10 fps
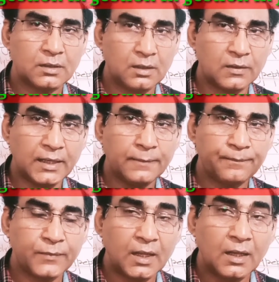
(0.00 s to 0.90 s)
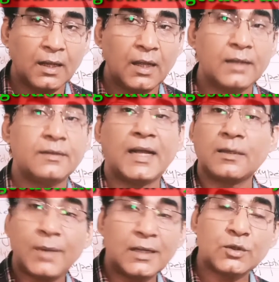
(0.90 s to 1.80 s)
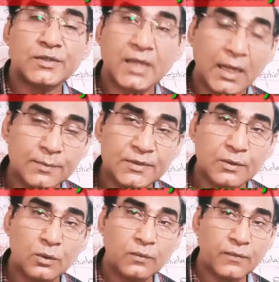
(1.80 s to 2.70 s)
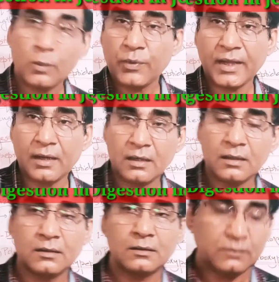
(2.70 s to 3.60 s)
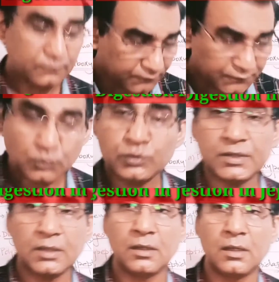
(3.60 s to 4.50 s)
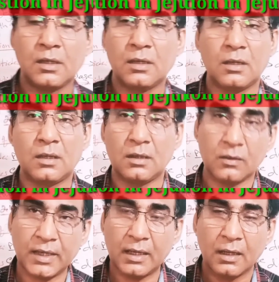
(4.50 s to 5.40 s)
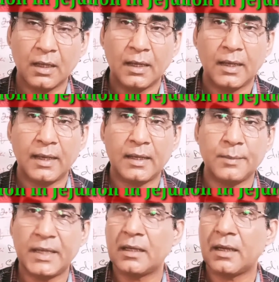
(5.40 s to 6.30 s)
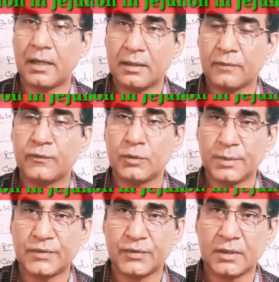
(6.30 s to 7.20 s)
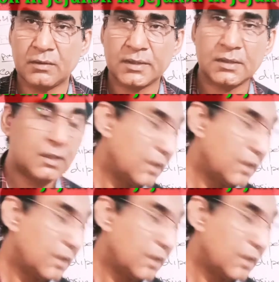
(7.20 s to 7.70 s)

Okay, and that maltose comes from where? Fruit. Okay, and many other food materials.